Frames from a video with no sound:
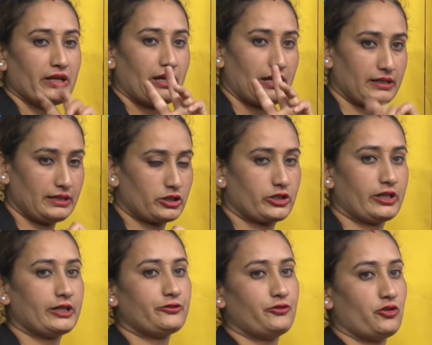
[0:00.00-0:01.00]
And in
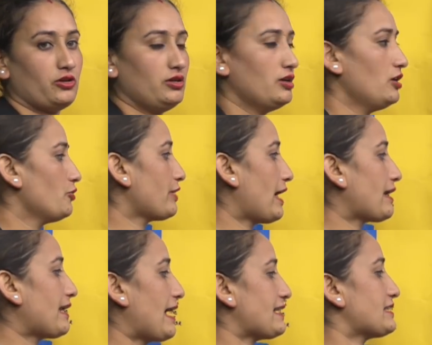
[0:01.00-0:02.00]
grade 4, we are
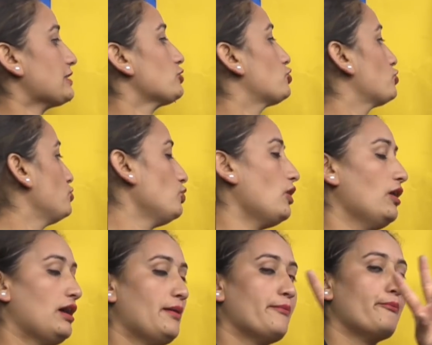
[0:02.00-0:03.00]
adding 2
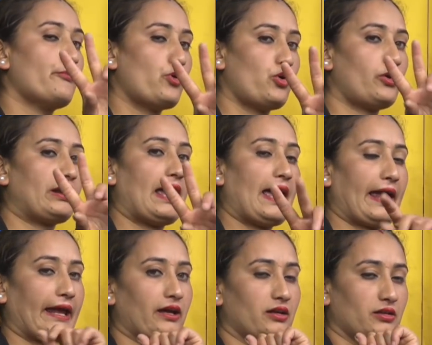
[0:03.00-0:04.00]
more
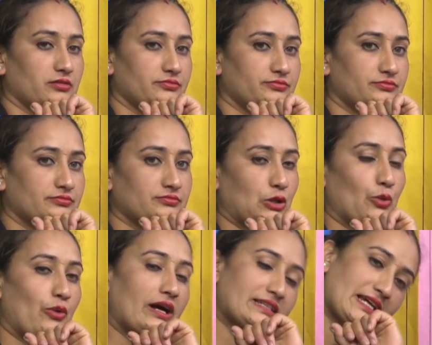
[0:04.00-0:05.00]
angle.
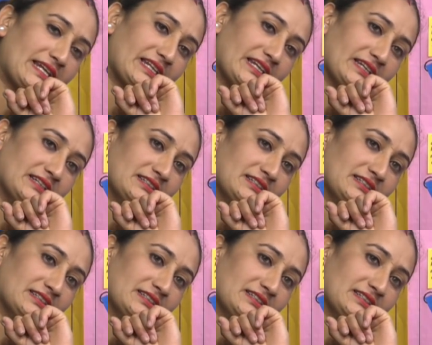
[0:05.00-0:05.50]
What are they?